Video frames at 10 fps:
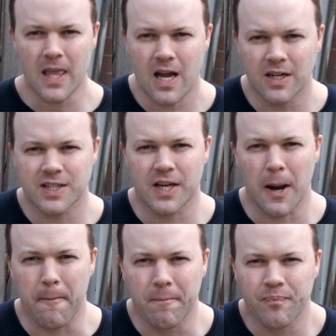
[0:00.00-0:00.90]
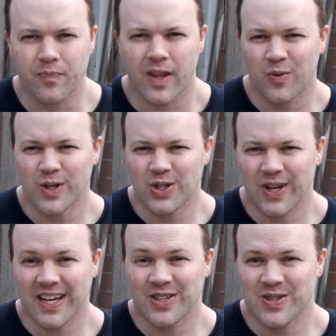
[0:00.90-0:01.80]
Ang sarap. Would you
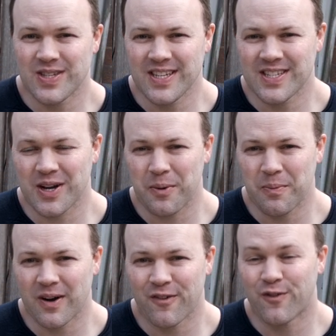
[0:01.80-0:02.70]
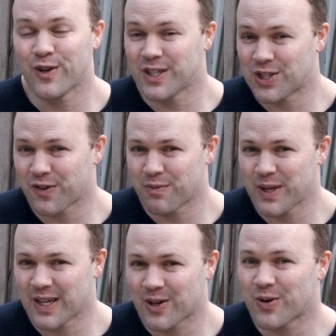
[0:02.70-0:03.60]
like to see some footage of
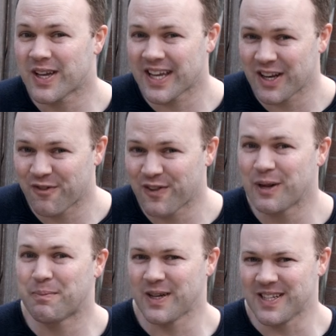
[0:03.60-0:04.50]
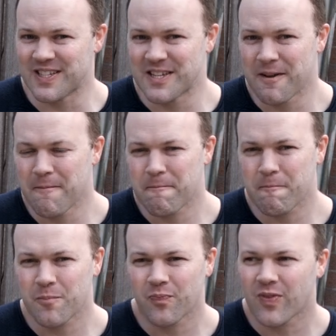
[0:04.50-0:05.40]
me cooking in the Philippines?
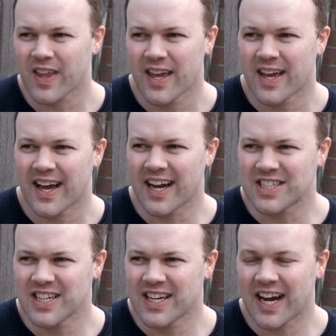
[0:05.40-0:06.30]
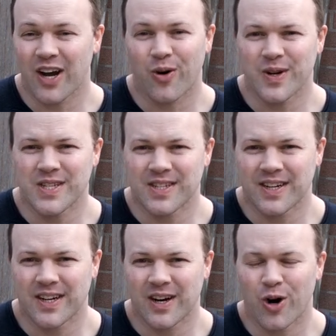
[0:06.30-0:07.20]
Actually, I always
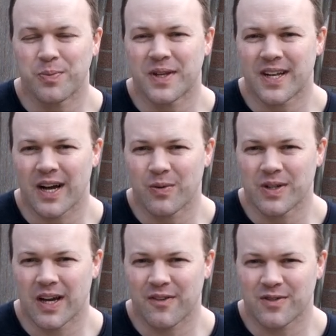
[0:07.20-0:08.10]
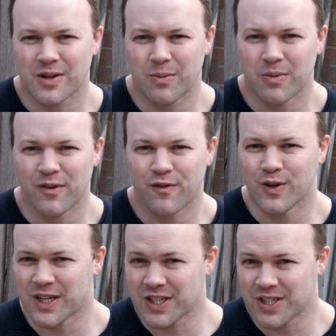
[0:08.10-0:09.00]
hoped that I would have some
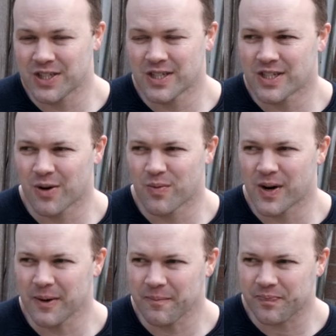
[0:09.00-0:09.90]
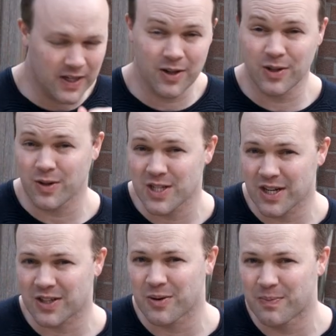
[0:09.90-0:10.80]
footage somewhere, and although it's
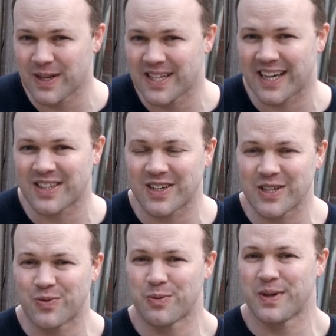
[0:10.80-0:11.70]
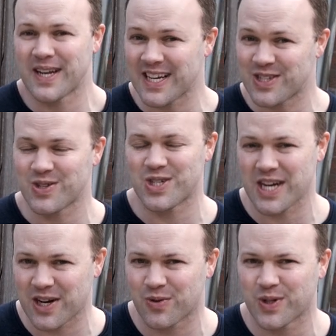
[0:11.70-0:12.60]
not complete, I thought it would be nice to
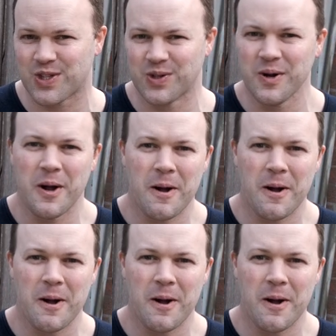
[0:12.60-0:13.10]
share it with you.